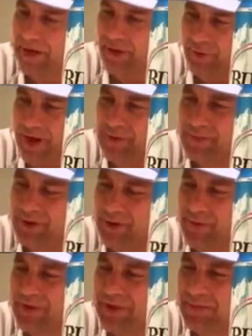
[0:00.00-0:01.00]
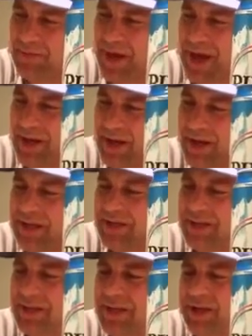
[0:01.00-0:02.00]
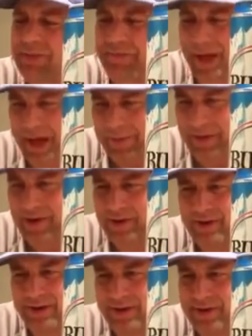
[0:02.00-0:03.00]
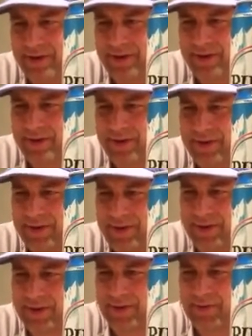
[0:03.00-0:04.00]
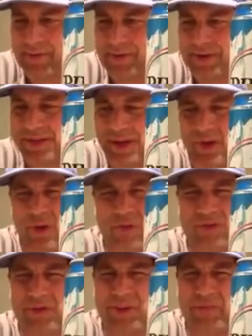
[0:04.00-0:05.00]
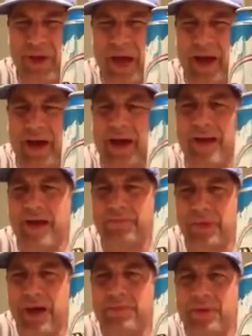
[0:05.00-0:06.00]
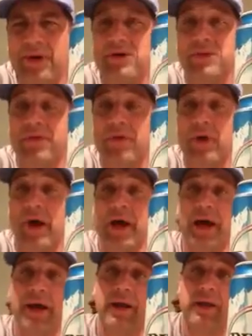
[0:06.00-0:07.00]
great beer, but it's not a bad beer. But it's not overly bad. I had bad beers before. I had